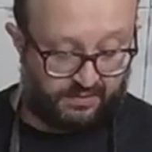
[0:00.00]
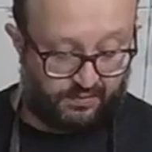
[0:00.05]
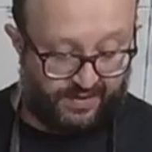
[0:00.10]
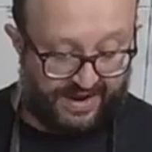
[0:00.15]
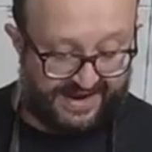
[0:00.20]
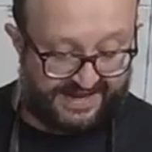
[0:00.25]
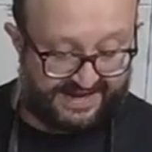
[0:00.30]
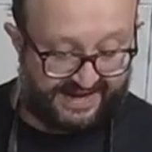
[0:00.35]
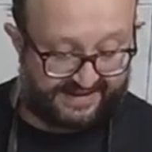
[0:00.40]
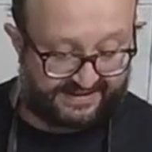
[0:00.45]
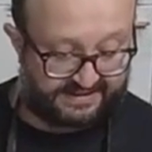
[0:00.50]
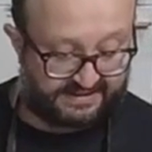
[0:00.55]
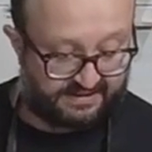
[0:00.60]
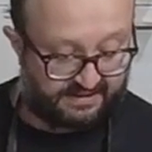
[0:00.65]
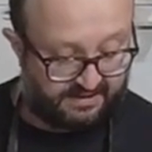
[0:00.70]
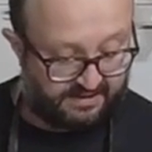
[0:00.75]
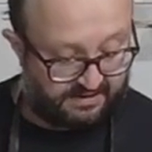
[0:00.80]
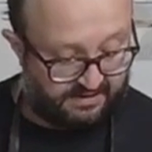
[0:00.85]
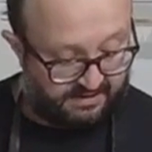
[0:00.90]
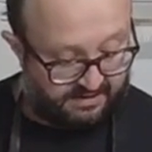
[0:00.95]
weighed at
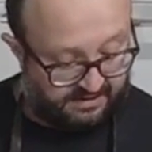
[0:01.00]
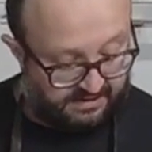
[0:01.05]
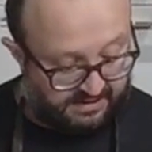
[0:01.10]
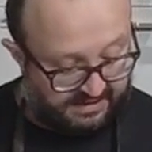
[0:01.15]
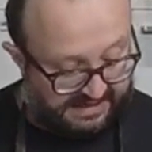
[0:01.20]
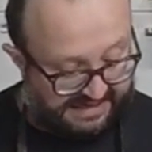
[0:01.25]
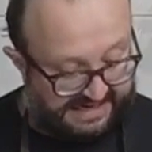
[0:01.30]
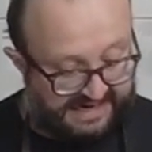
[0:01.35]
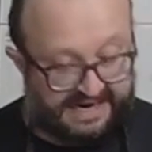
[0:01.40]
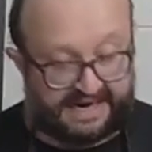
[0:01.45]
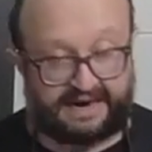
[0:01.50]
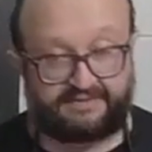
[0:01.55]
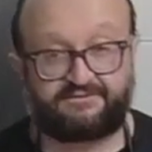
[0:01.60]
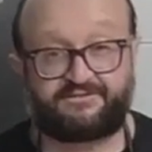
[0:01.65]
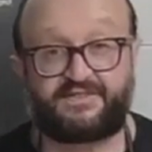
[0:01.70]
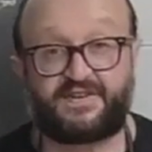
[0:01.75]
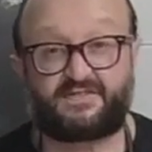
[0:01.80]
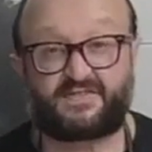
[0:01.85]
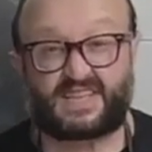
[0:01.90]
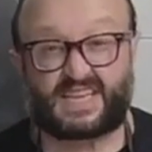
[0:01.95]

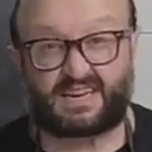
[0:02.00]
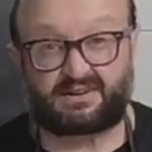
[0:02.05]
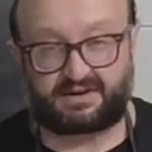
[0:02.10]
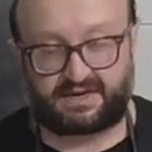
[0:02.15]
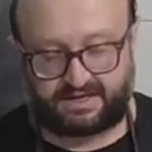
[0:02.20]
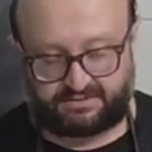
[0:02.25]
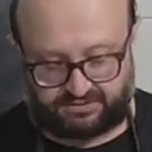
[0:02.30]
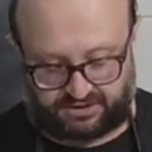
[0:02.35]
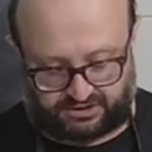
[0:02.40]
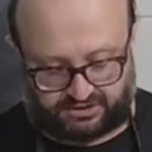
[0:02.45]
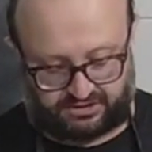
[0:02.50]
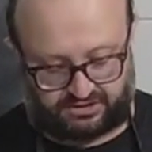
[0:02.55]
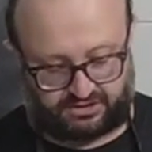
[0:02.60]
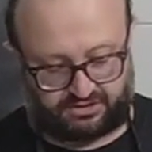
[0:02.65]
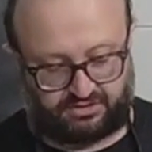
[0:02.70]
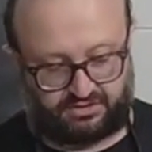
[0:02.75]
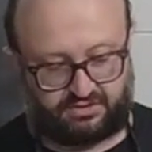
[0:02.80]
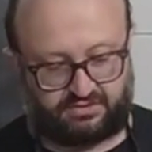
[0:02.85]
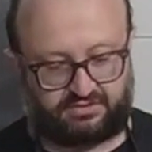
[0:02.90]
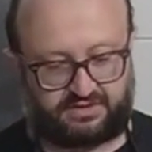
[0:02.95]
50 grams, just
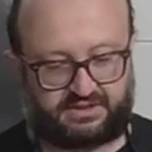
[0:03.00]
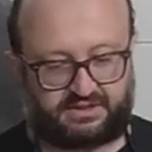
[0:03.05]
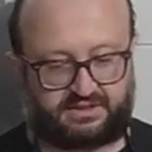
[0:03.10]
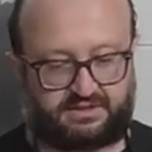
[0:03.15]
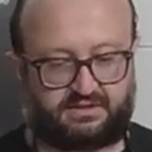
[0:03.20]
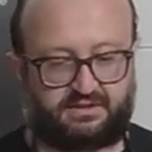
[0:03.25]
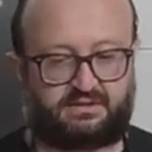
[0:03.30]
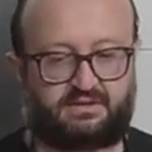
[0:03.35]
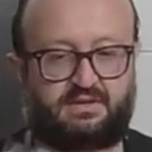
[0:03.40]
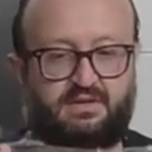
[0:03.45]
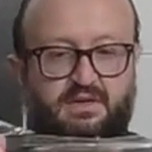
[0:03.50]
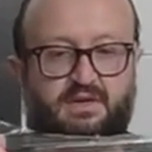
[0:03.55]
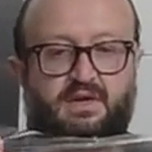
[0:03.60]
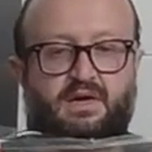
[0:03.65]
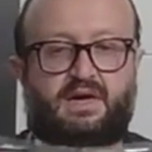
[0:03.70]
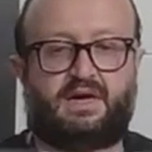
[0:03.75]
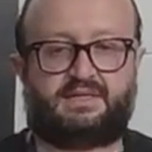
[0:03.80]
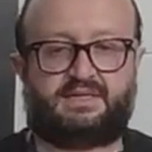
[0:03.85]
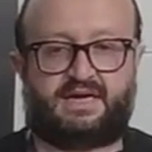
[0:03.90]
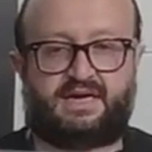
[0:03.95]
so you know, which is good.
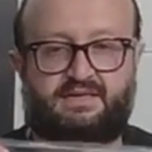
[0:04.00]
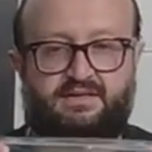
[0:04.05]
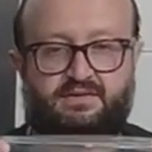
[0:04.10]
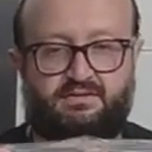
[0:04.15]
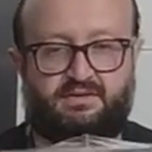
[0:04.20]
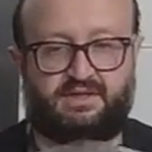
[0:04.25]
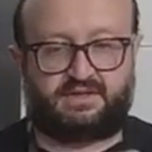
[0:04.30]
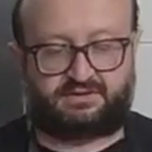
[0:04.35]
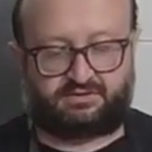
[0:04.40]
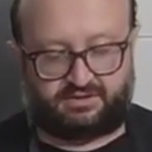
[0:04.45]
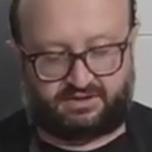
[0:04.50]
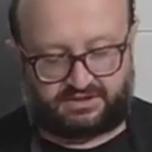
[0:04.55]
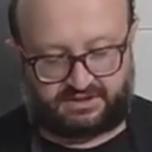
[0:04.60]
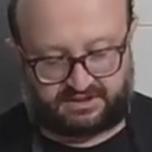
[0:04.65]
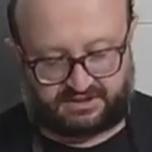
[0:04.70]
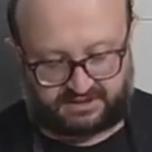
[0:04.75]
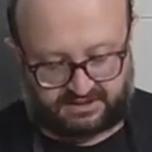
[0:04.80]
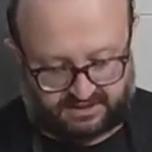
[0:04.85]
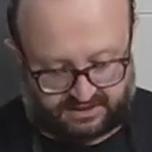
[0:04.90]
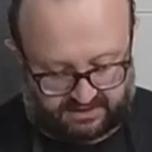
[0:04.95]
And then you literally
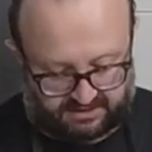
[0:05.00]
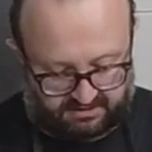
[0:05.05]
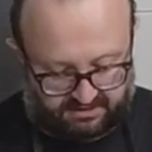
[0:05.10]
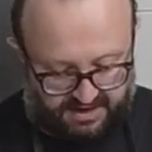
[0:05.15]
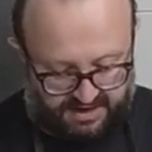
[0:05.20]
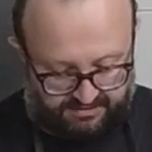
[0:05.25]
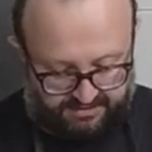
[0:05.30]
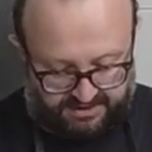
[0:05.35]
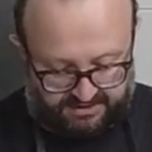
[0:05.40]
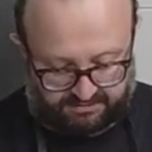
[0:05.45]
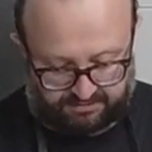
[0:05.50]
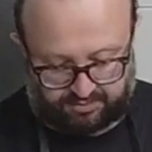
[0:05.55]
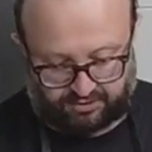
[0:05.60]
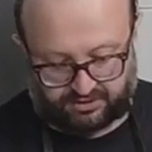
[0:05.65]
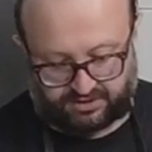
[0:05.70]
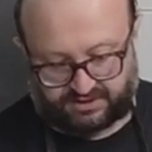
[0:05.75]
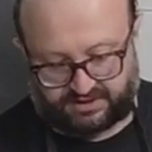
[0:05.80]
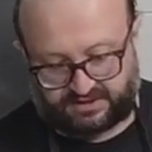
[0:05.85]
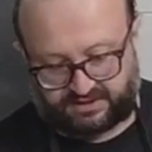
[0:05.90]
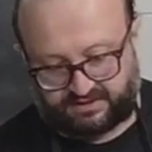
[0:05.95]
just grab it, put
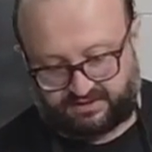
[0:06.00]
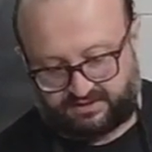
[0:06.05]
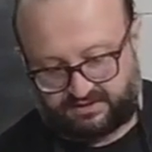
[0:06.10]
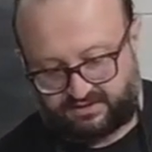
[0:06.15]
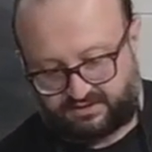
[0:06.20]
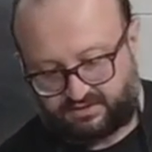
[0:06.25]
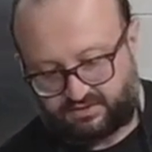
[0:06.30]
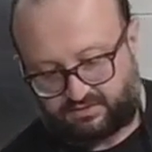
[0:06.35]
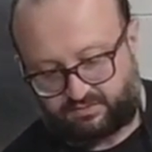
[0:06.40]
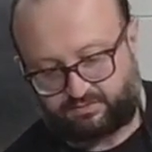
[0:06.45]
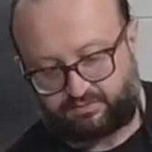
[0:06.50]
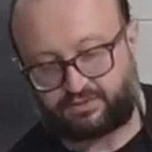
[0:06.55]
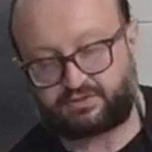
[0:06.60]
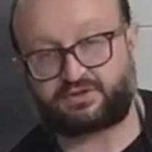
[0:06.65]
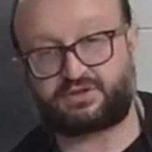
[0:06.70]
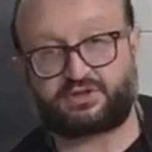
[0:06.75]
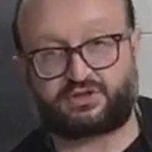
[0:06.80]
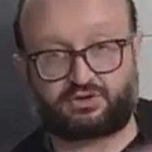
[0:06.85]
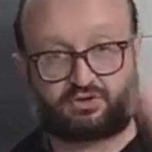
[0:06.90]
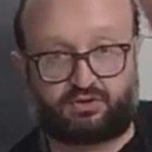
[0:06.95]
it in, put
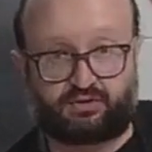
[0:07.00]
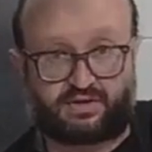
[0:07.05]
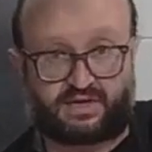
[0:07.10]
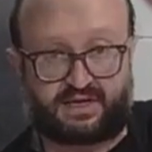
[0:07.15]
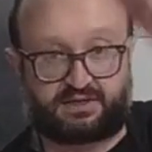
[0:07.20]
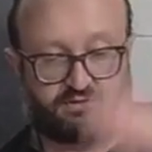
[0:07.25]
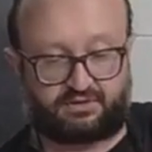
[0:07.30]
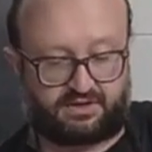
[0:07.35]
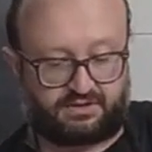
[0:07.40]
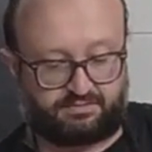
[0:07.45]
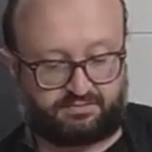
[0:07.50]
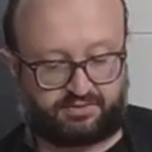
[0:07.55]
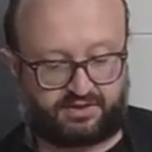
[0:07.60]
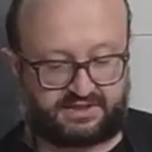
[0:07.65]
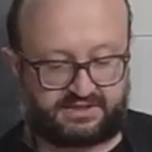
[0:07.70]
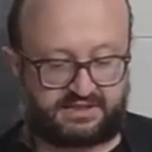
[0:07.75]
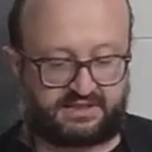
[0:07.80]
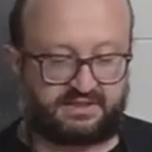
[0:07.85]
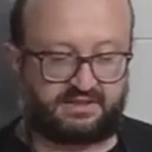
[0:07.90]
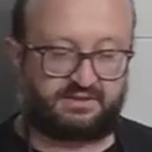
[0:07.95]
this on, and you can
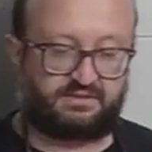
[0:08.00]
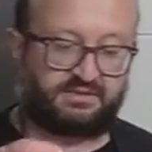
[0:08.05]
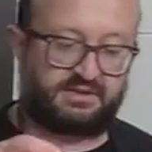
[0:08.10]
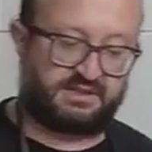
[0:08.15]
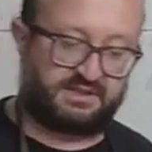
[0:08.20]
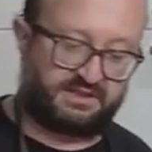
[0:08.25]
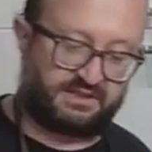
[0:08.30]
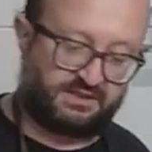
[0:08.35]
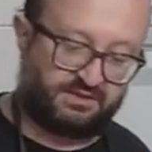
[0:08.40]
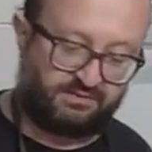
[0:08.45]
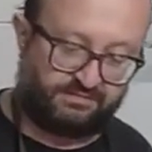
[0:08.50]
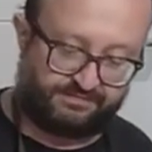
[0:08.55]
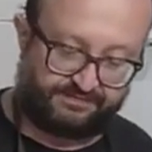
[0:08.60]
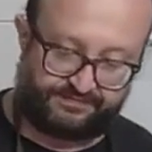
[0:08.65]
press it into this too.